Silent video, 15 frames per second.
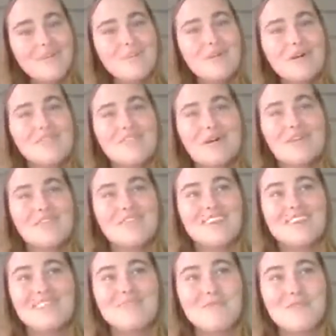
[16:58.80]
by far
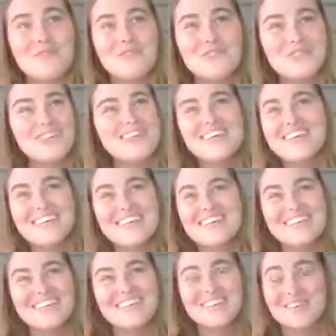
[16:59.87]
like the most
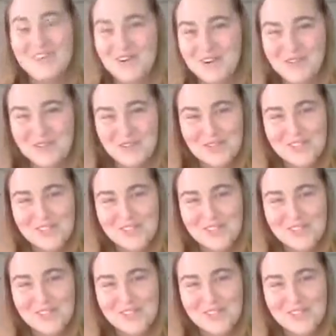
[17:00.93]
incredible